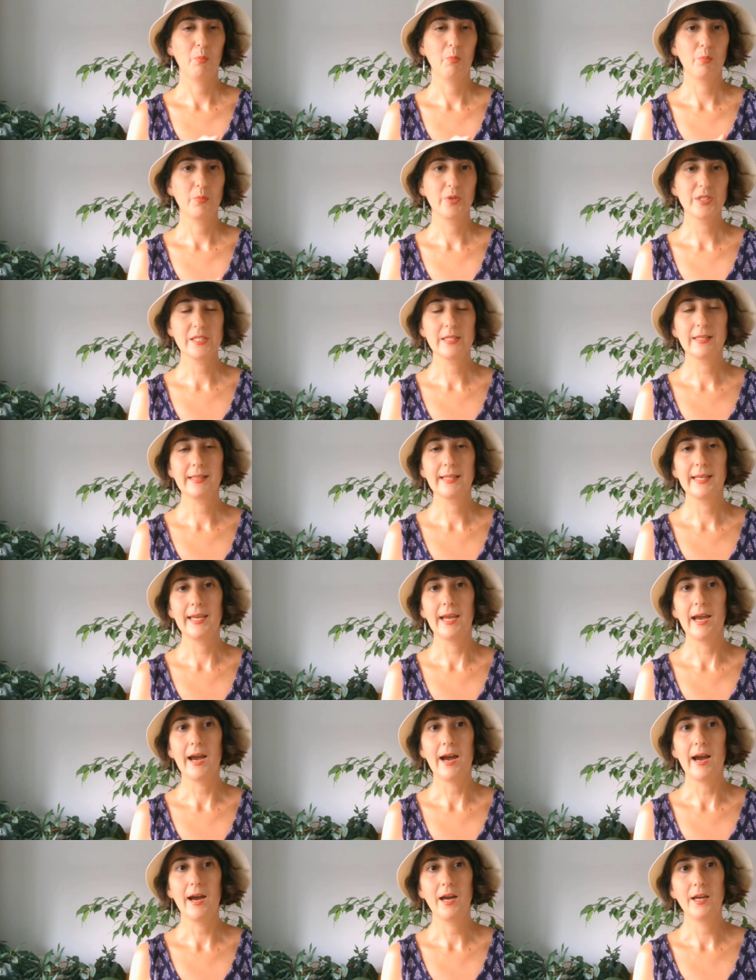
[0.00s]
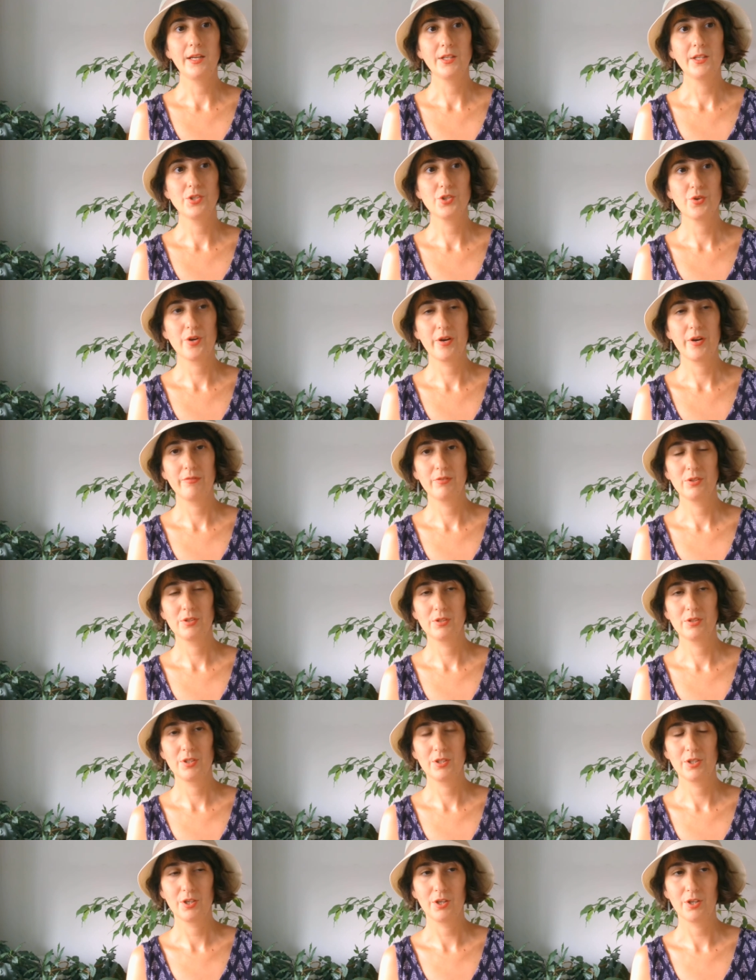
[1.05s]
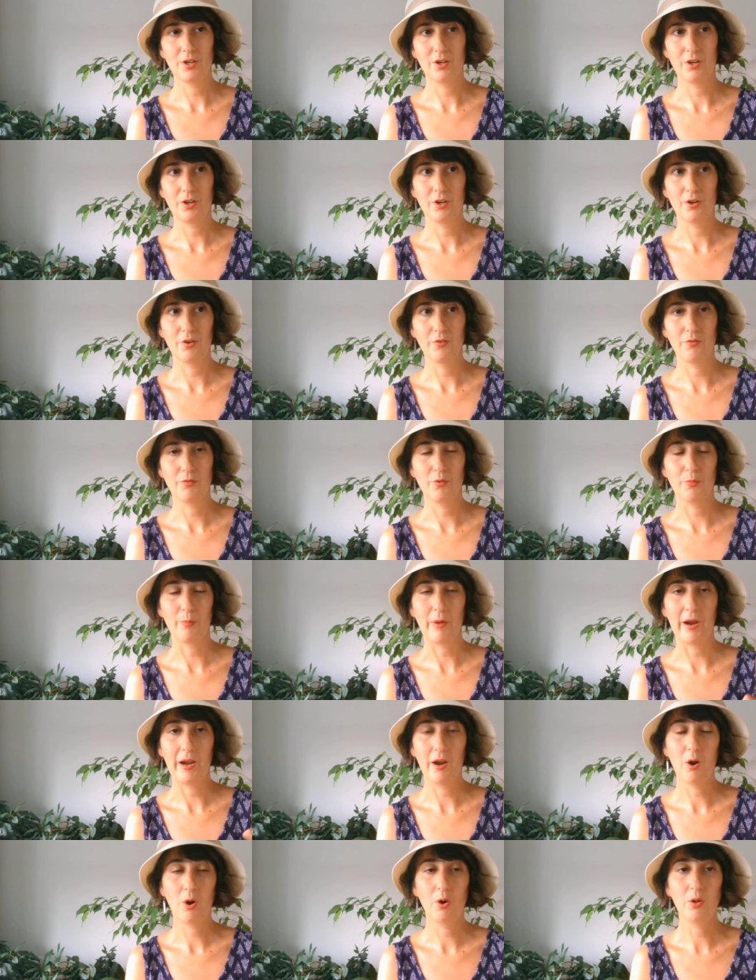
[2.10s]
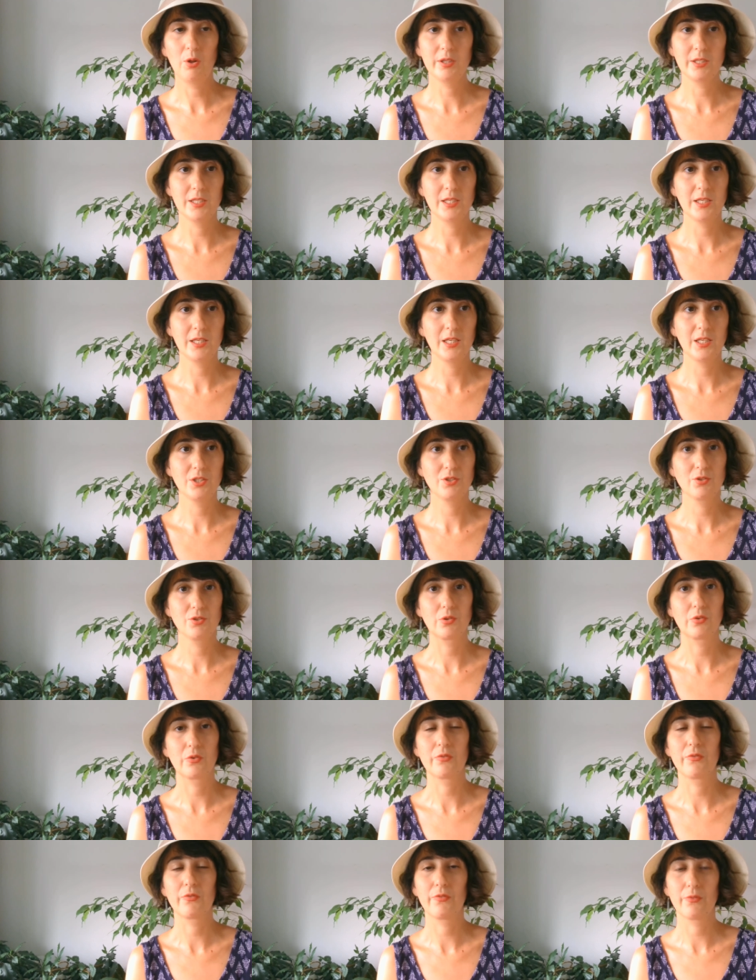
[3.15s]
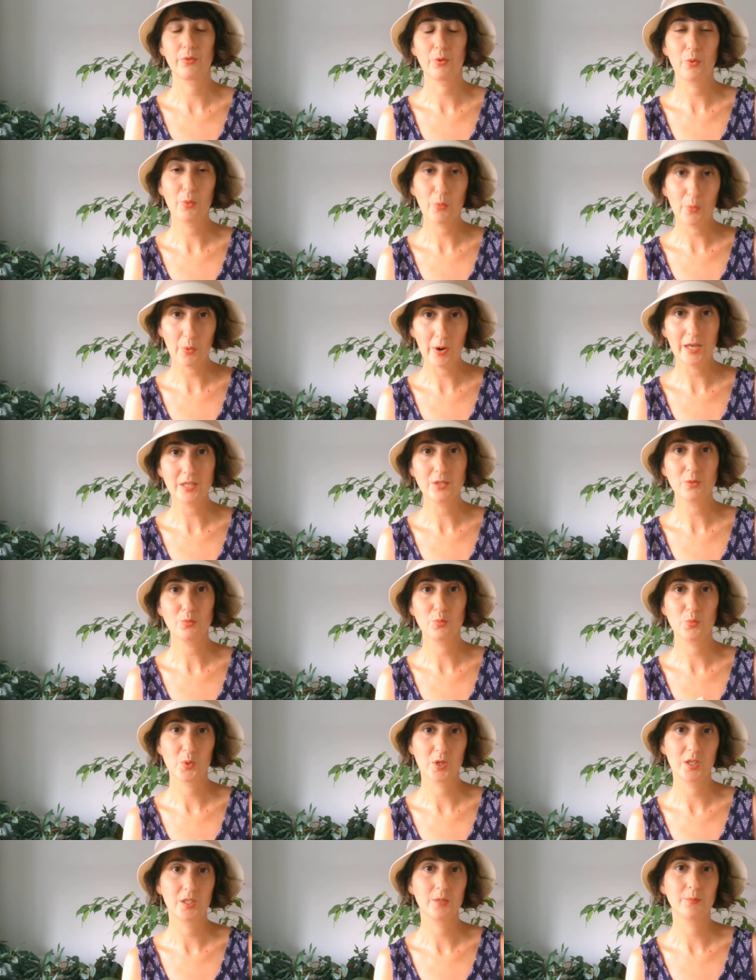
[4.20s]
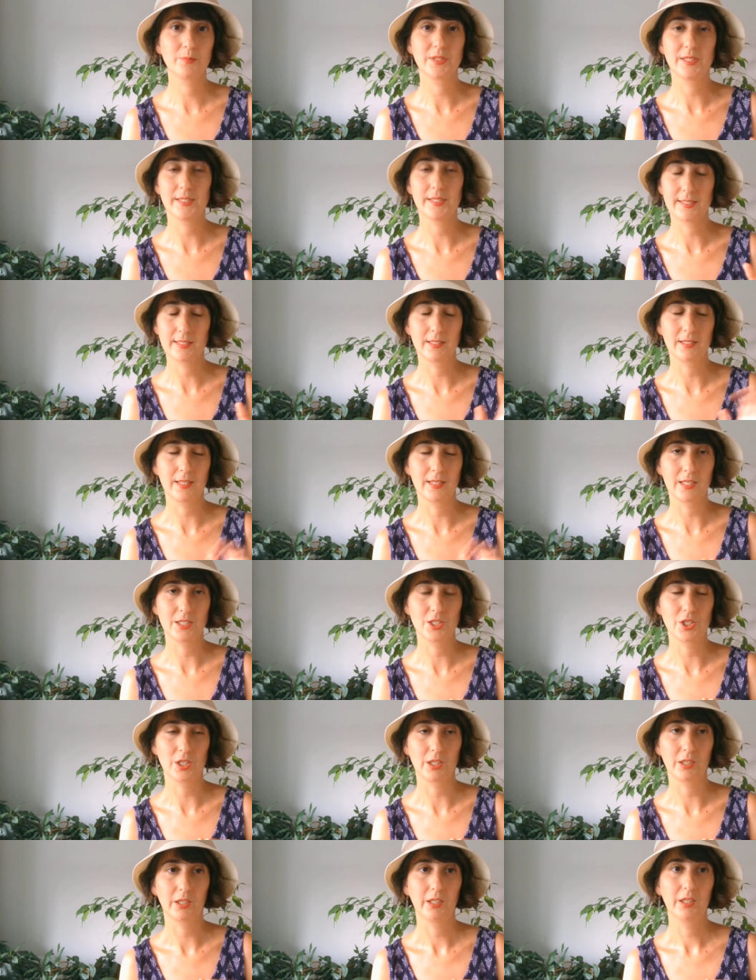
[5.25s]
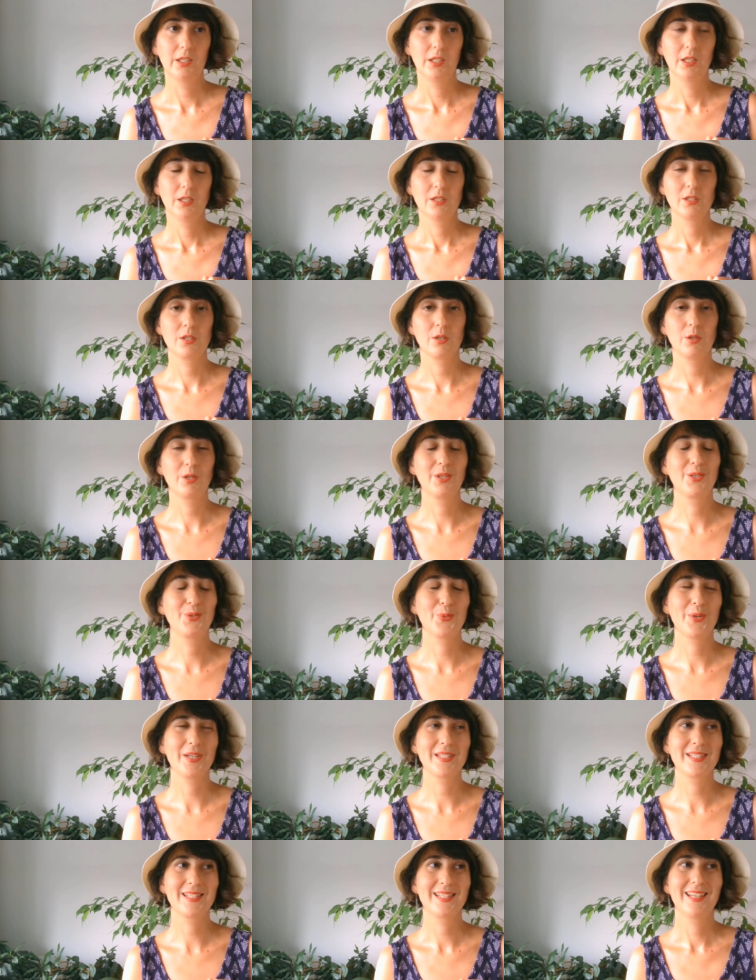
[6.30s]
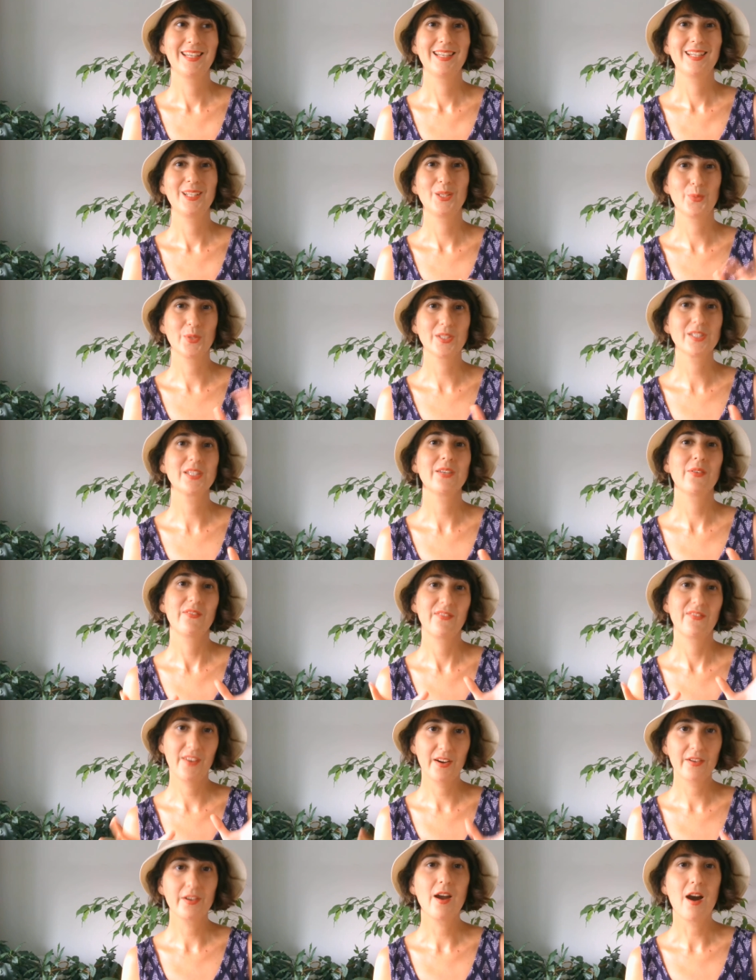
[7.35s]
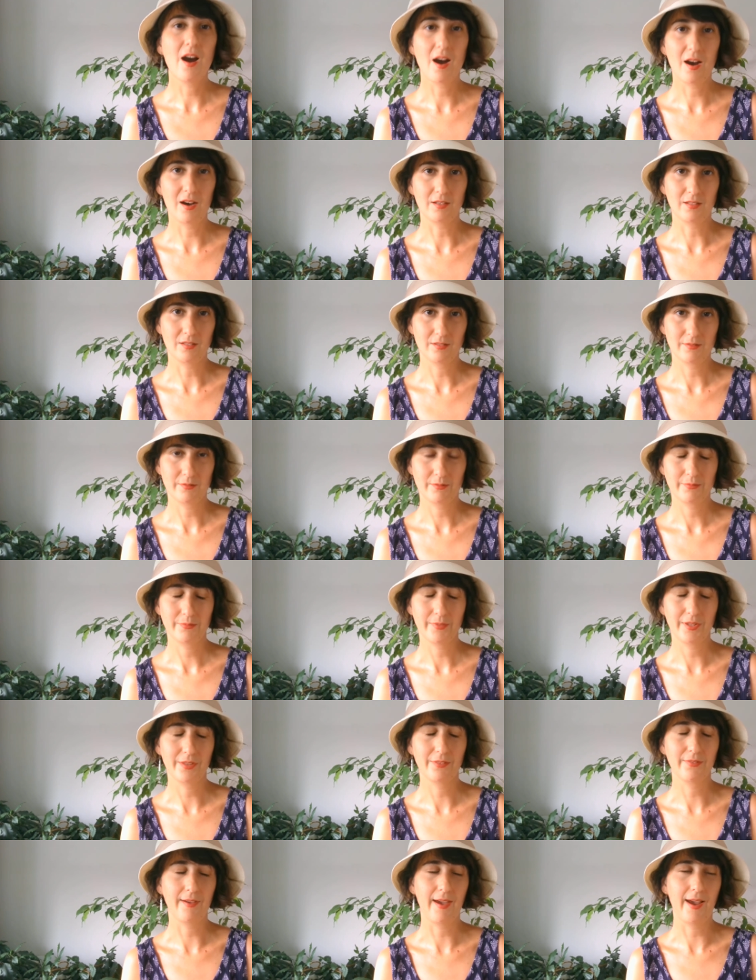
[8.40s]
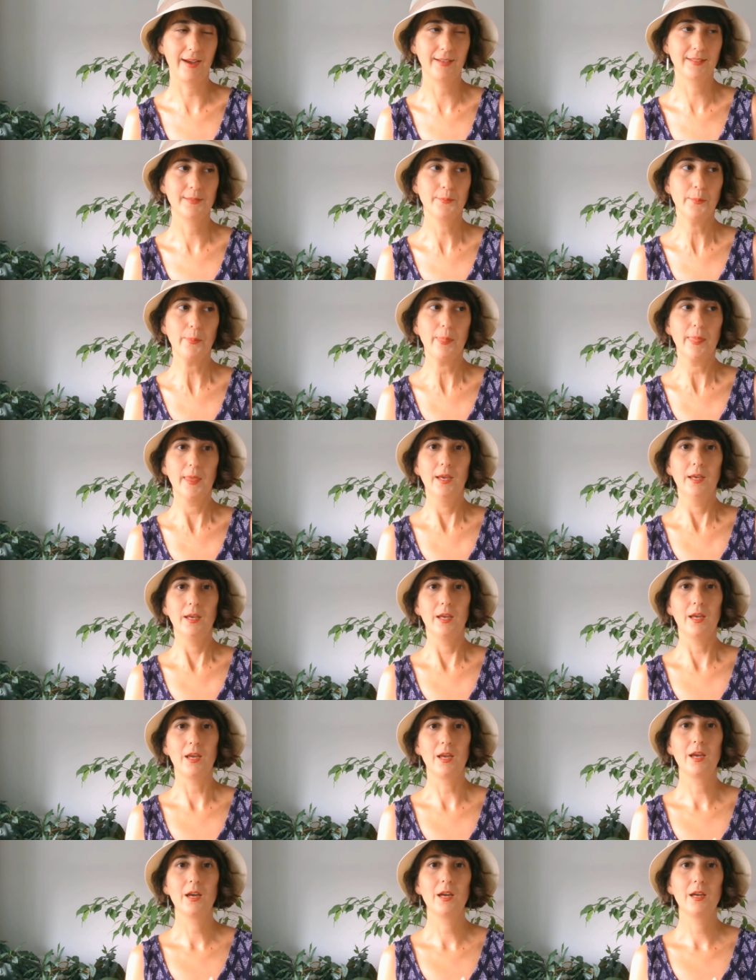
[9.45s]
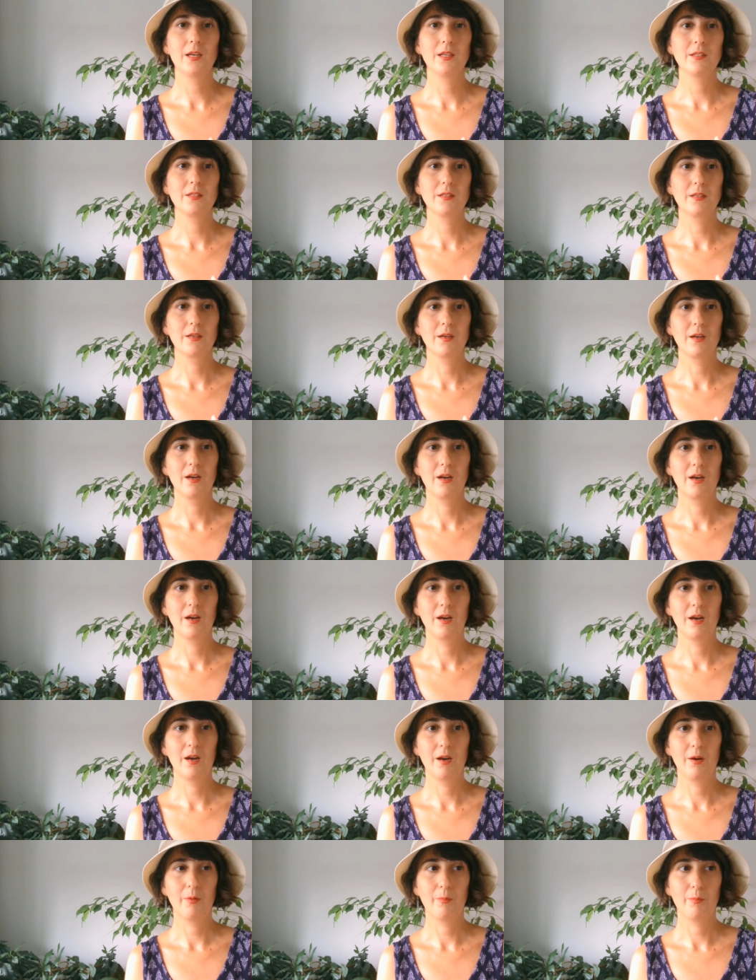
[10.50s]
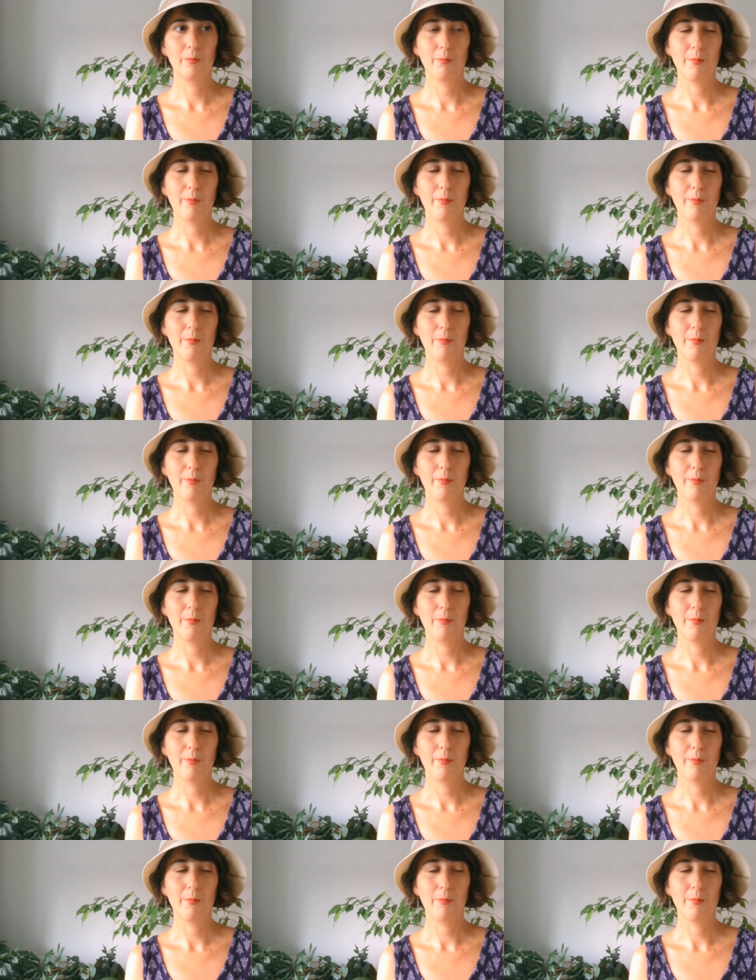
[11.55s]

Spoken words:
recently I traveled for my holiday to quite warm destination. So it was very hot. in fact. And the